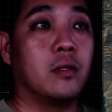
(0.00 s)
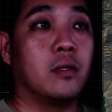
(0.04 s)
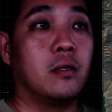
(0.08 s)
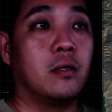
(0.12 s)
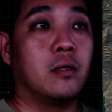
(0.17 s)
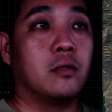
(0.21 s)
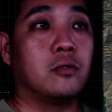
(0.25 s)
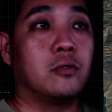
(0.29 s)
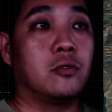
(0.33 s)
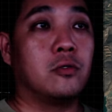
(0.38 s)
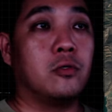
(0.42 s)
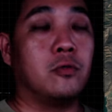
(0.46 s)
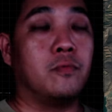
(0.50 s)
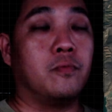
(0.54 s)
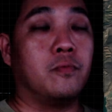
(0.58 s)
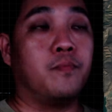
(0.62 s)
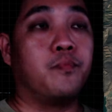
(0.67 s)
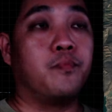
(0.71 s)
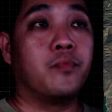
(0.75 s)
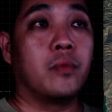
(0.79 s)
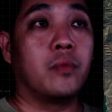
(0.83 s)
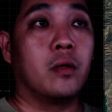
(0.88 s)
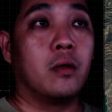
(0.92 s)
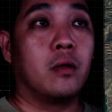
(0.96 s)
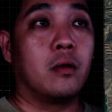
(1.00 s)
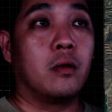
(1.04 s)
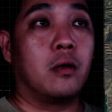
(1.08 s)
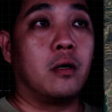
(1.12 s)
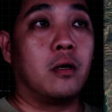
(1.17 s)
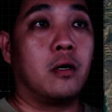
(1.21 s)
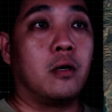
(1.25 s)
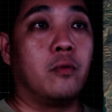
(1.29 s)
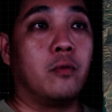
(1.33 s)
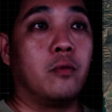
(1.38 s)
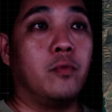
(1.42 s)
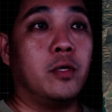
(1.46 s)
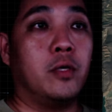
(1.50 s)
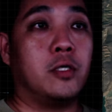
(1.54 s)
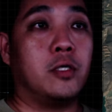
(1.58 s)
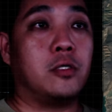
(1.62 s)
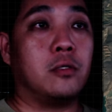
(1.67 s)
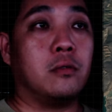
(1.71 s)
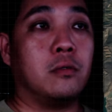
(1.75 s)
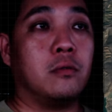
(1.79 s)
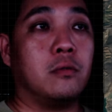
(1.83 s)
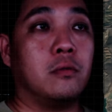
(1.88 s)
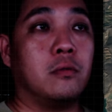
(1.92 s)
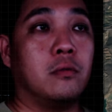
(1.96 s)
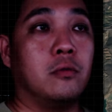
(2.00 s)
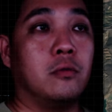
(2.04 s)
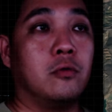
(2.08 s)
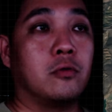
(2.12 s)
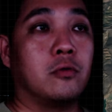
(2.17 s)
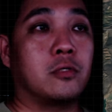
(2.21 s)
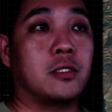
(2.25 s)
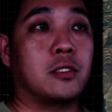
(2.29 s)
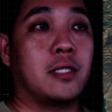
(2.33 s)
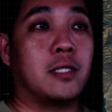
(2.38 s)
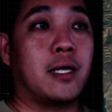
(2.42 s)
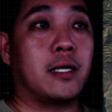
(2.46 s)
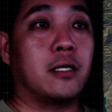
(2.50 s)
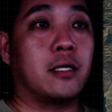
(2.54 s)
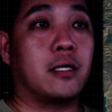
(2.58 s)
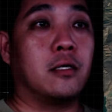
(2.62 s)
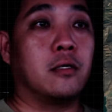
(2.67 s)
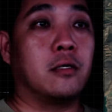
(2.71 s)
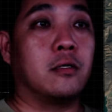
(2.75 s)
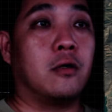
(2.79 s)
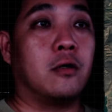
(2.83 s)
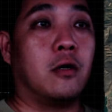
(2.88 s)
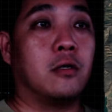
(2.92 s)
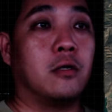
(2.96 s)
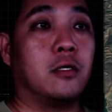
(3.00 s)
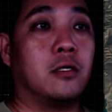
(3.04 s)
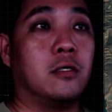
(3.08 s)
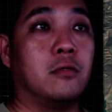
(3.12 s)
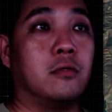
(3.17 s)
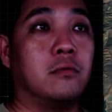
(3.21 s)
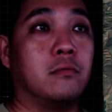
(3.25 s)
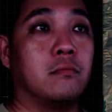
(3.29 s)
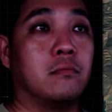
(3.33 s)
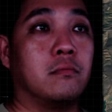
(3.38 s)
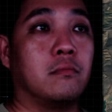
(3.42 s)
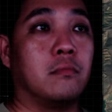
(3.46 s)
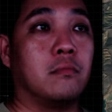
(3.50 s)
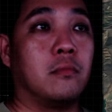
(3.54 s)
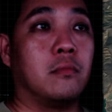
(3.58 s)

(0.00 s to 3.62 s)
So, which looks like a goggle